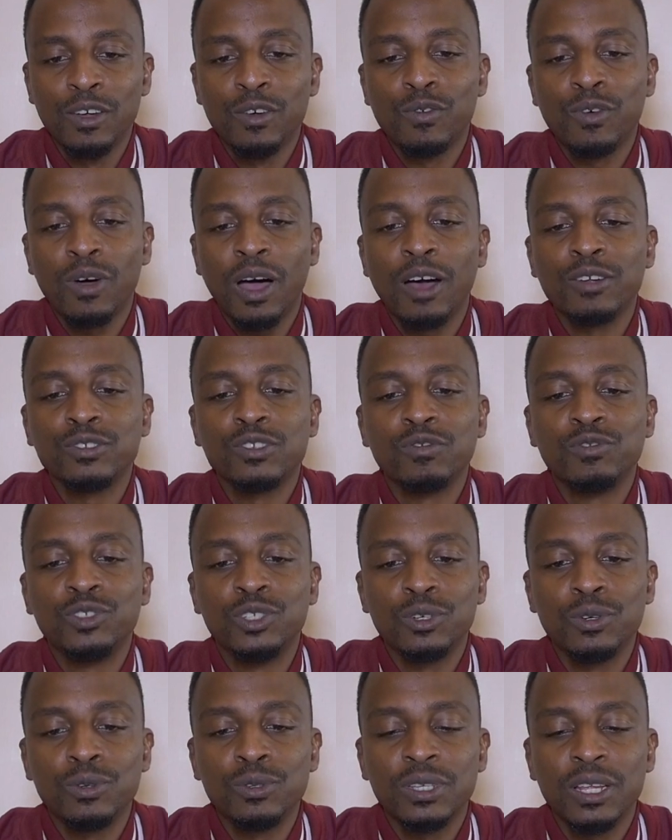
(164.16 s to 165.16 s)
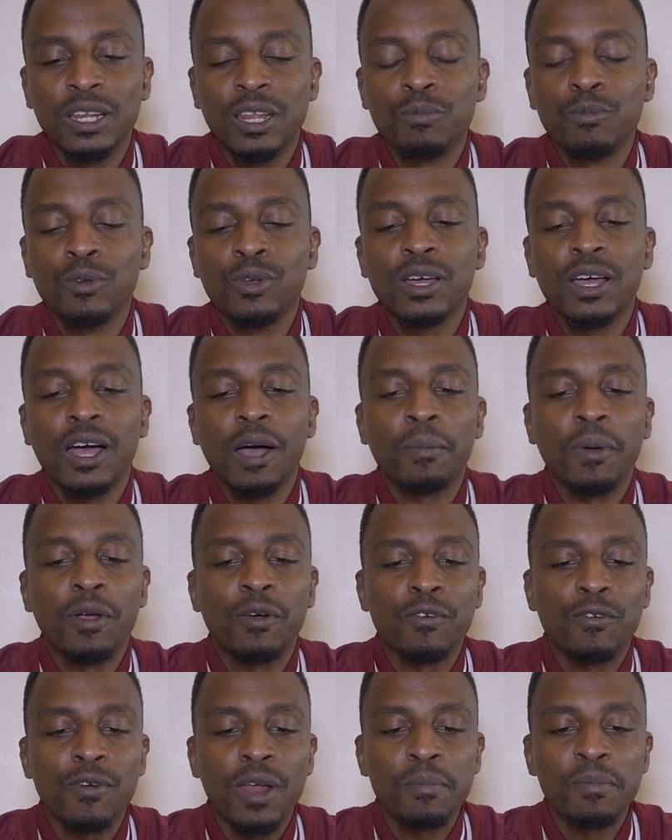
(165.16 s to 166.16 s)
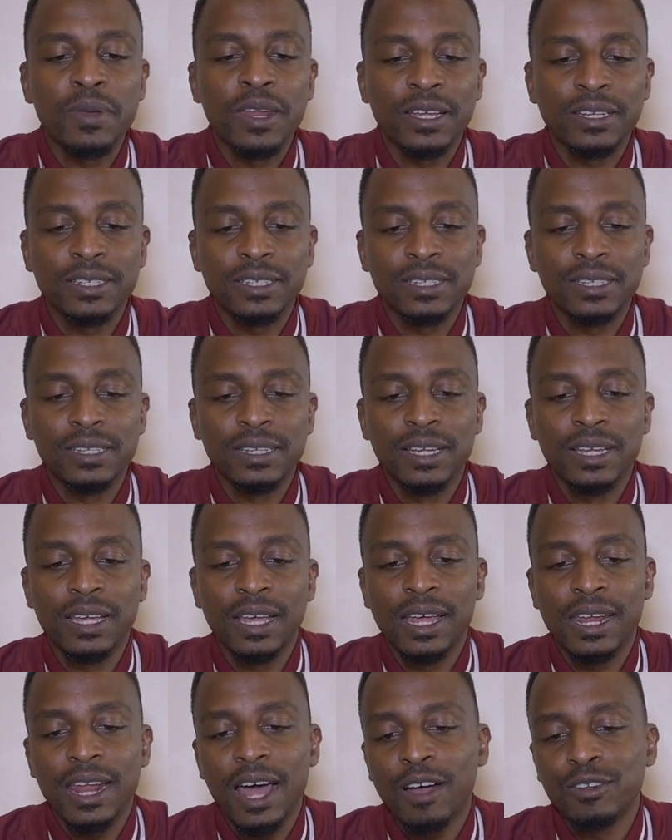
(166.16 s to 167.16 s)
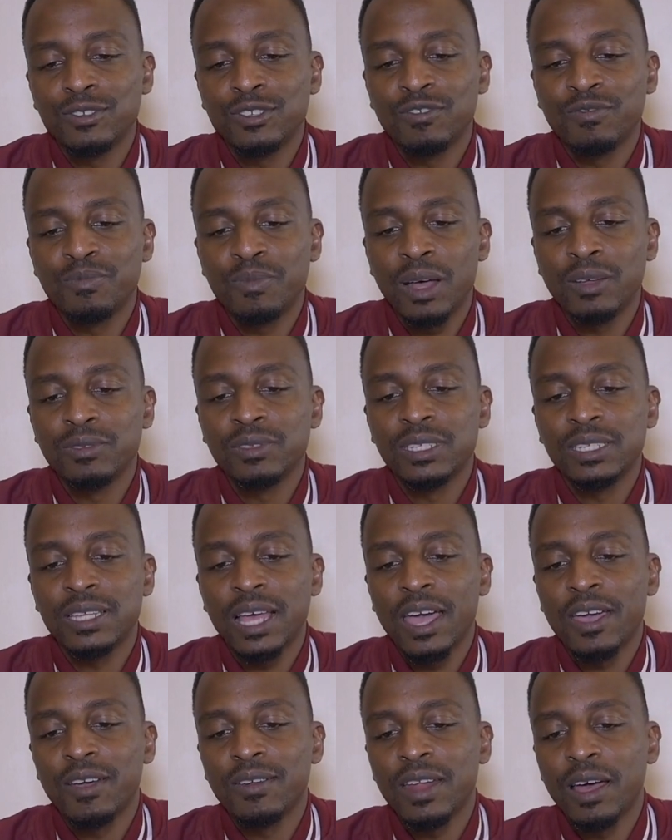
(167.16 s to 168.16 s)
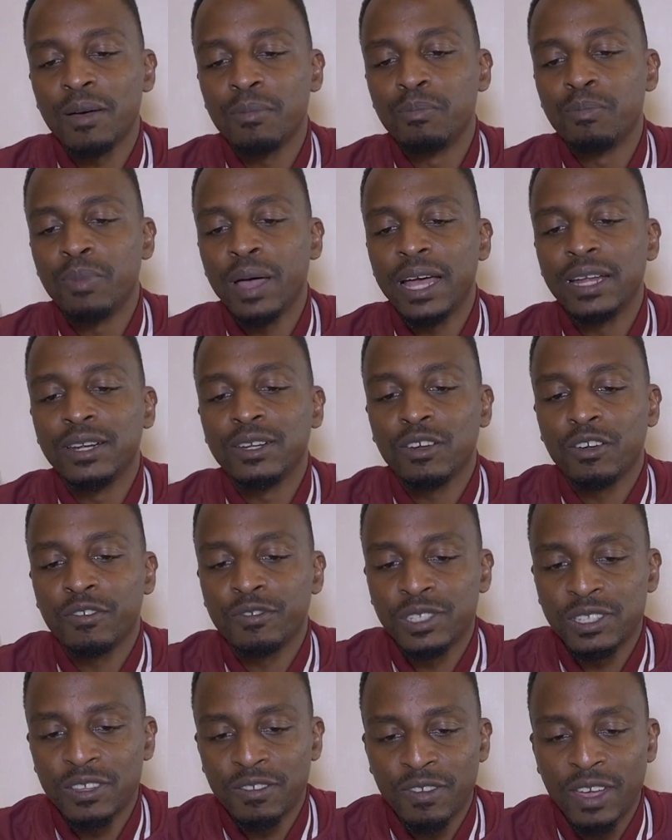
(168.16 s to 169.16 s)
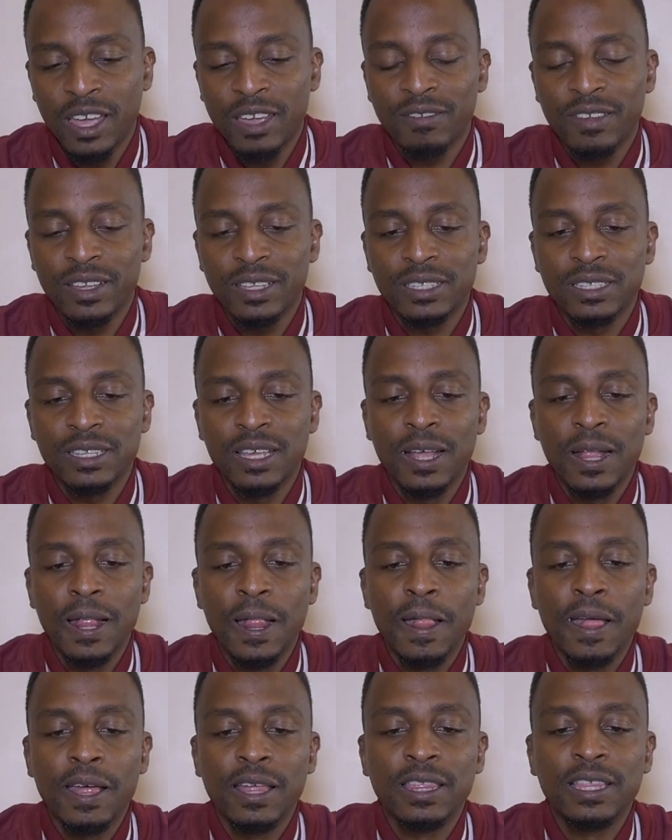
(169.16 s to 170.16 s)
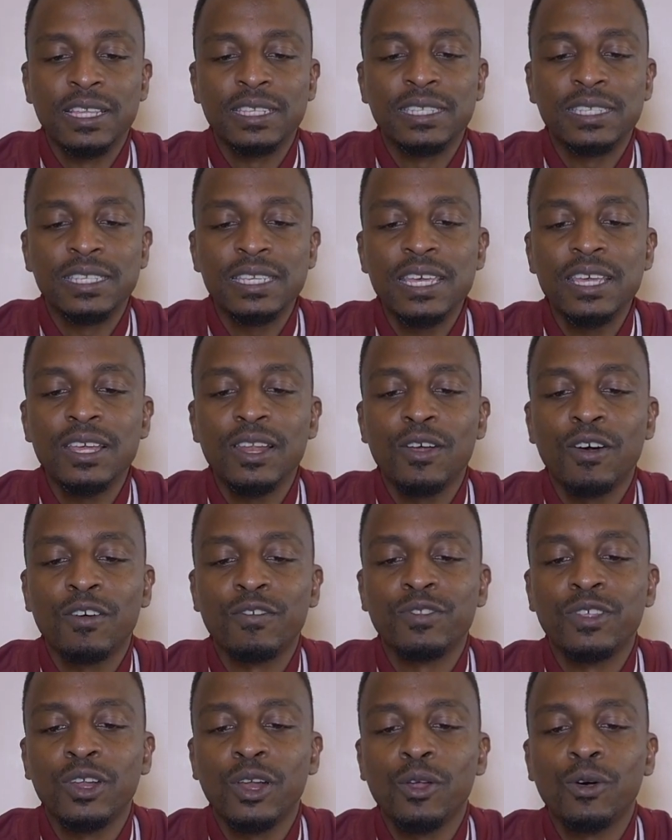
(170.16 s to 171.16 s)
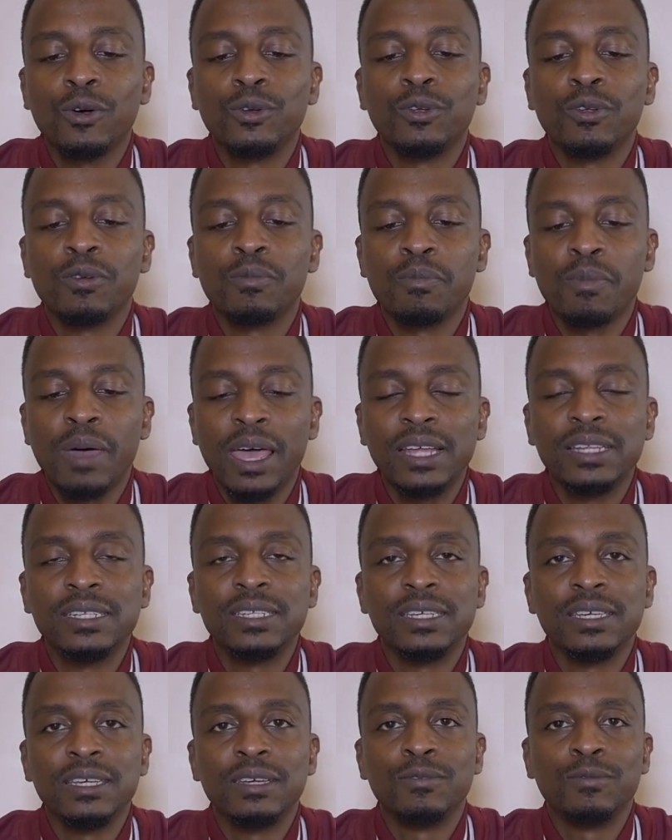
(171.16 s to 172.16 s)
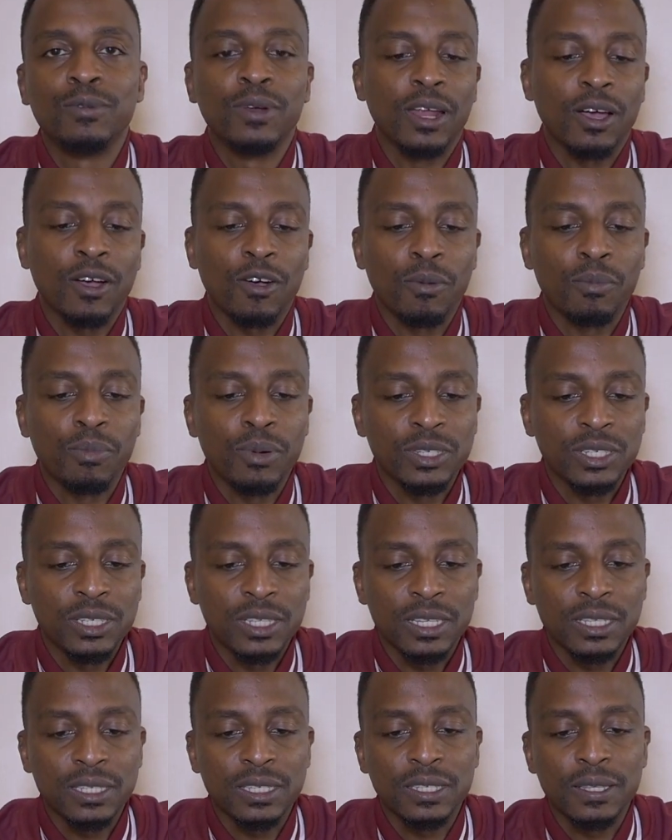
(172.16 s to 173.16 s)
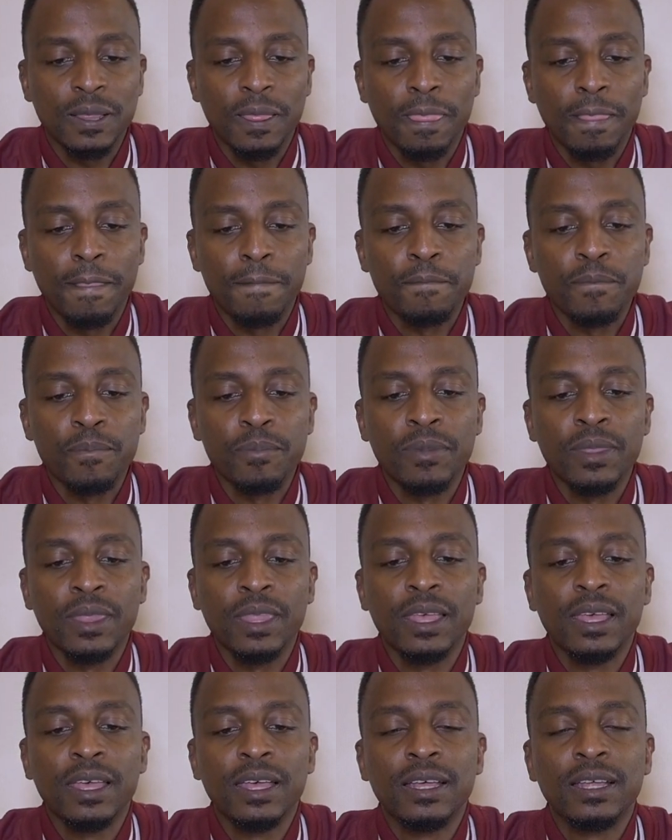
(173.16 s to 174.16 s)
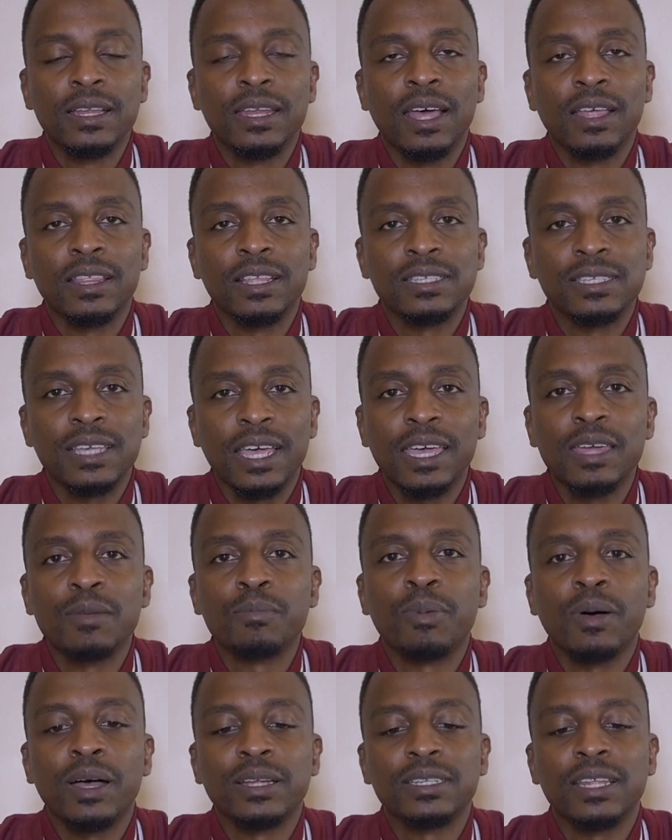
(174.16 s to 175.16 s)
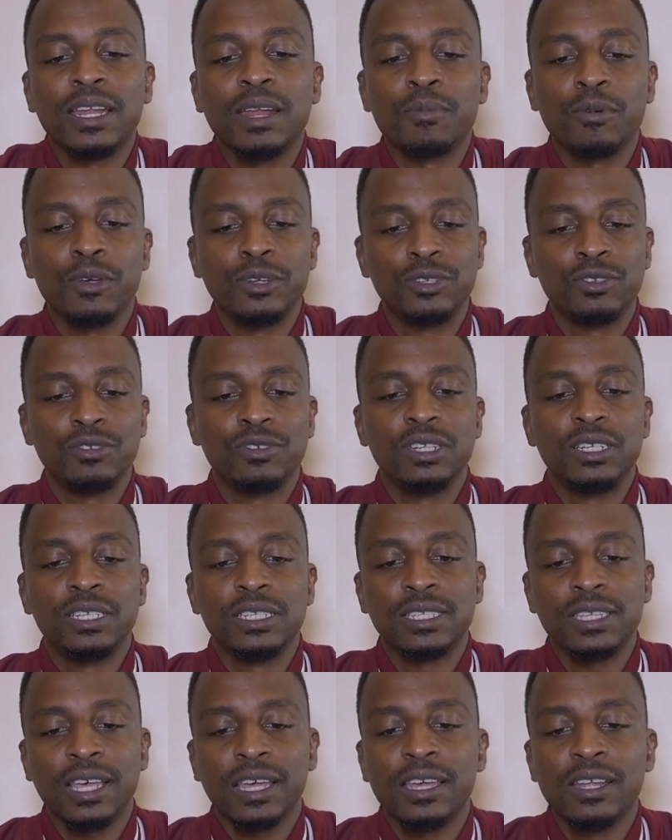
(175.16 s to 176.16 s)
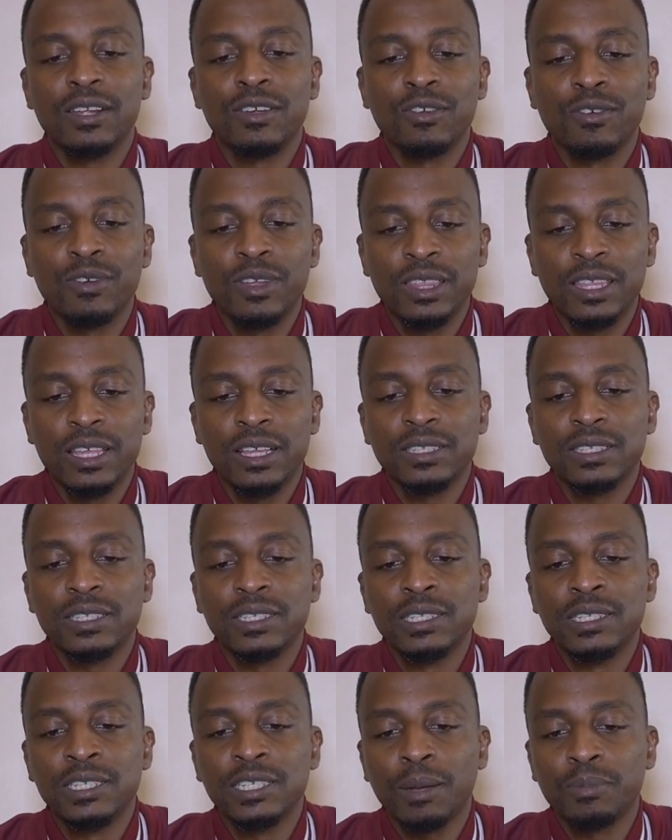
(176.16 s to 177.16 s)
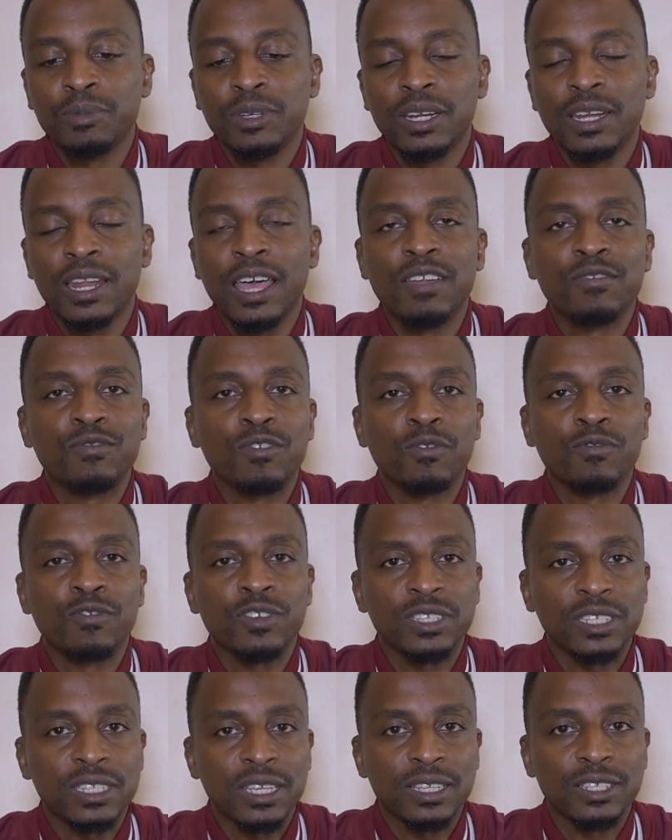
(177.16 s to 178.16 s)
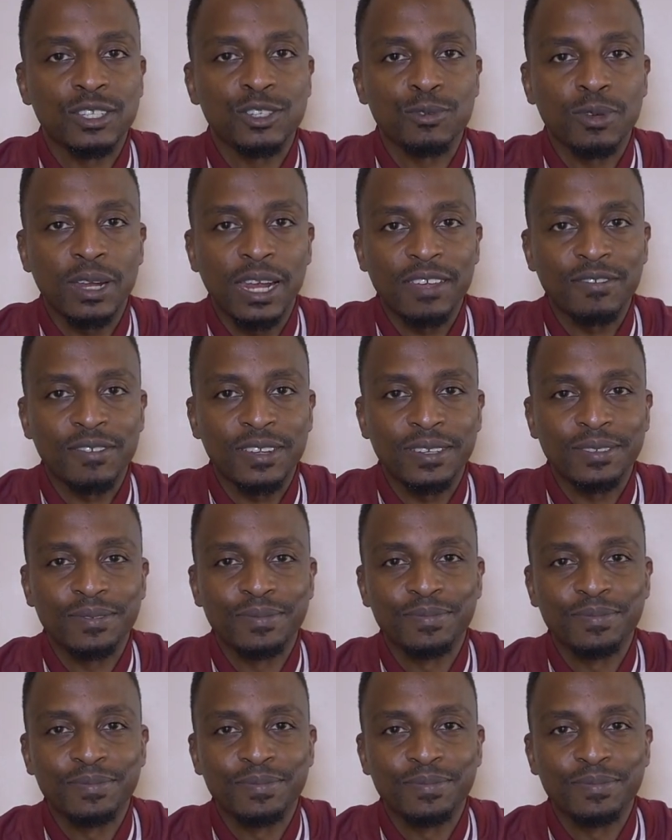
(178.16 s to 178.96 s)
For out of Jerusalem will come a remnant, and out of Mount Zion a band of survivors. The zeal of the Lord Almighty will accomplish this. Now, the second part that I'm going to read is 2 Corinthians chapter 9 from verse 6 to 11.